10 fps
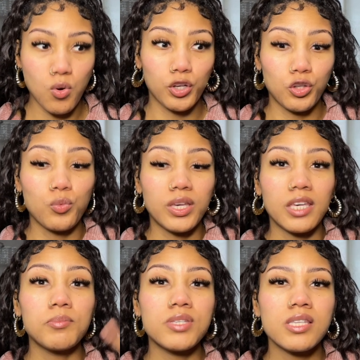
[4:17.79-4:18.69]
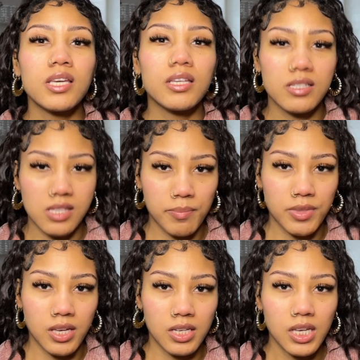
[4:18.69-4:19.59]
or you keep seeing
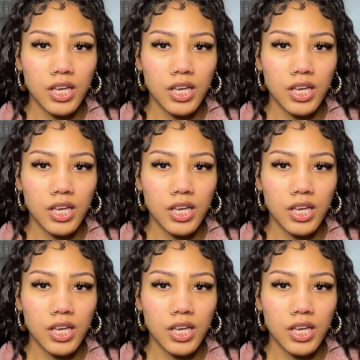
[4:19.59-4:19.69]
something,